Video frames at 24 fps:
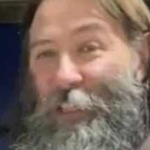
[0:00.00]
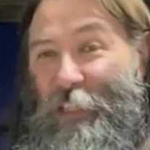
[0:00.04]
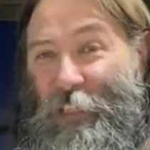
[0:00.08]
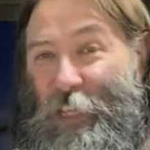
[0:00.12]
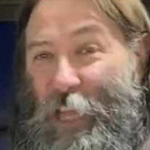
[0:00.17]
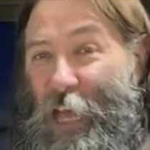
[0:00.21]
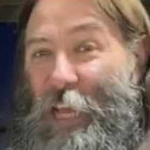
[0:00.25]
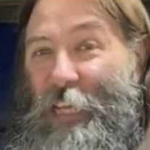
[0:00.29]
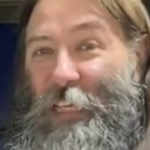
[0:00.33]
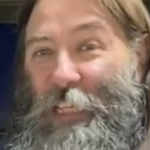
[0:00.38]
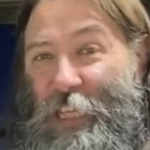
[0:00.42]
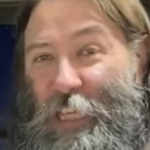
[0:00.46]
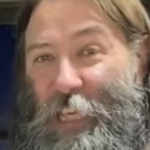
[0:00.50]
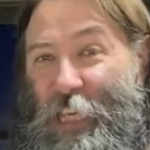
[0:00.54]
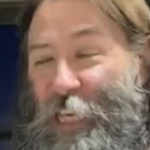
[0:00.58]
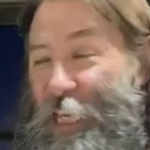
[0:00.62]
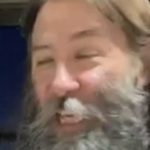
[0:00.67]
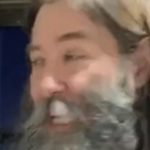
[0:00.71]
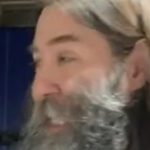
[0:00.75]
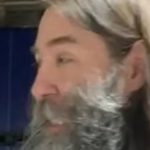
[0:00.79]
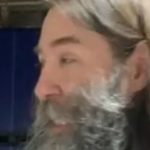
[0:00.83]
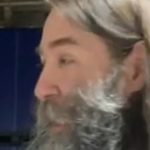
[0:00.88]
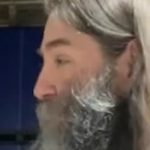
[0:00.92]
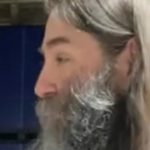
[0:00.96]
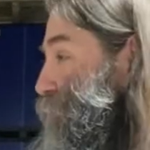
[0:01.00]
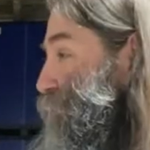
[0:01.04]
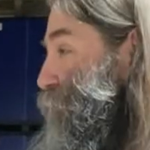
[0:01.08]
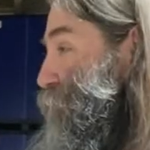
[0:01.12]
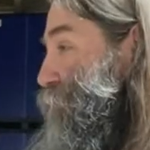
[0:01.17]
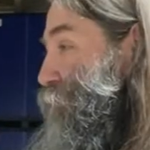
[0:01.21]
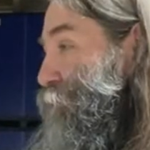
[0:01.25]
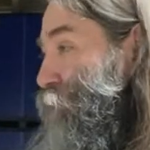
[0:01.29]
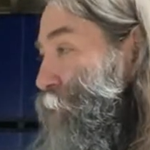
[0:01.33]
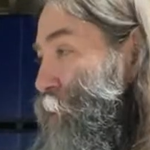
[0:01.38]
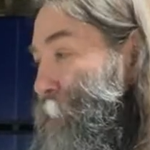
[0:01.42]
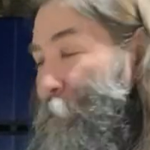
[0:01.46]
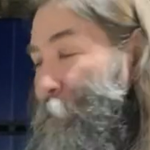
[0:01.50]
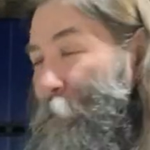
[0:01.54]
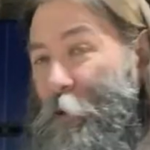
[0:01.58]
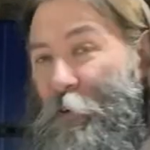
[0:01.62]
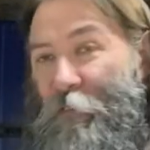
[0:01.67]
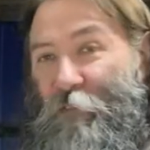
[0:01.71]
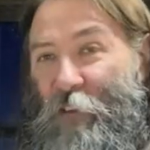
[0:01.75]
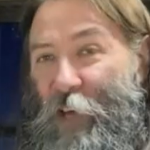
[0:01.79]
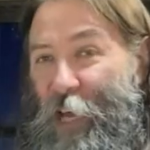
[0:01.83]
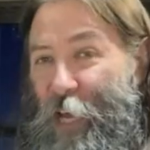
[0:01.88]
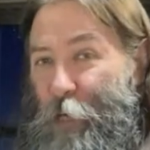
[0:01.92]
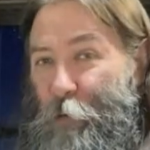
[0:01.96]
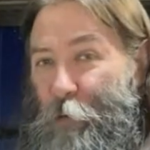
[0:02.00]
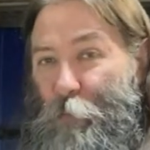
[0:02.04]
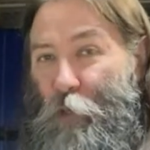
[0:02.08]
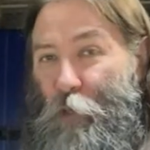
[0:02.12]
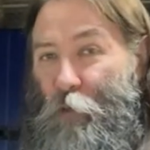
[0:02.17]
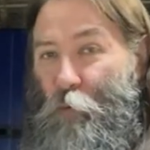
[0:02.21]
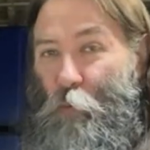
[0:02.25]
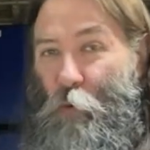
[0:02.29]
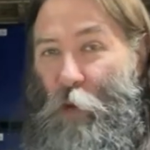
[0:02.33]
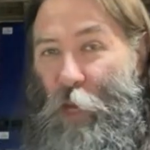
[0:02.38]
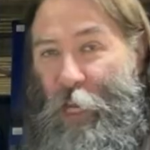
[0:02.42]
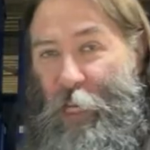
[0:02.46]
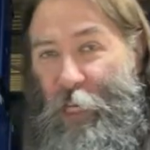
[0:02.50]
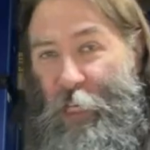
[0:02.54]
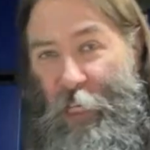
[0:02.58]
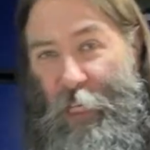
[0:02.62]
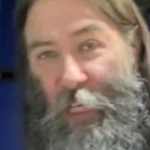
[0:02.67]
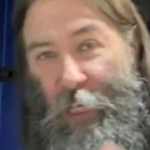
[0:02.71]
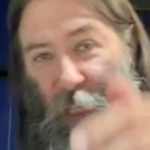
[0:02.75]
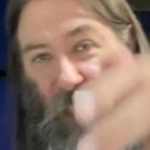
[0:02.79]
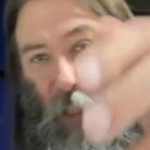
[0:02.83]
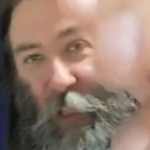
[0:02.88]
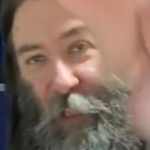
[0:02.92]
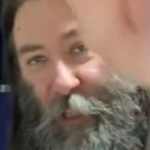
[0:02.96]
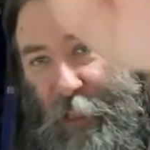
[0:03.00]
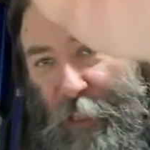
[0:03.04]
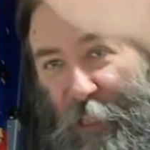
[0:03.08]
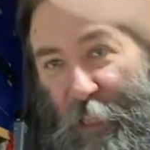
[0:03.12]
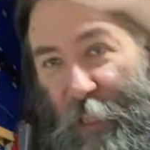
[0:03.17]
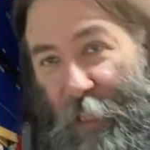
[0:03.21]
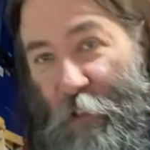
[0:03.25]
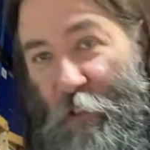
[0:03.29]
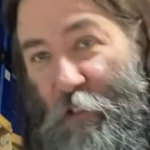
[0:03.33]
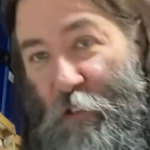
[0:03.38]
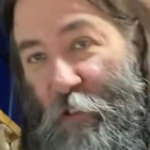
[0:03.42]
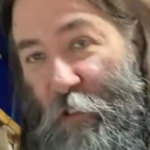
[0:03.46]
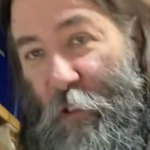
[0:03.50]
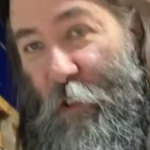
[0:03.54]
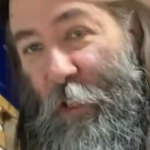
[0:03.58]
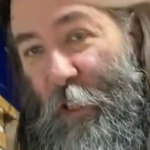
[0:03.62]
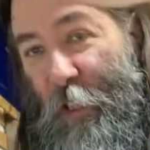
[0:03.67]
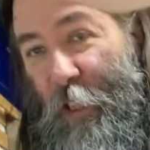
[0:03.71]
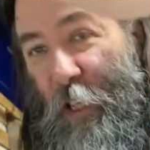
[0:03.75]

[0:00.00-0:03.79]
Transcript: like the ink. Super vibrant white ink, clings to the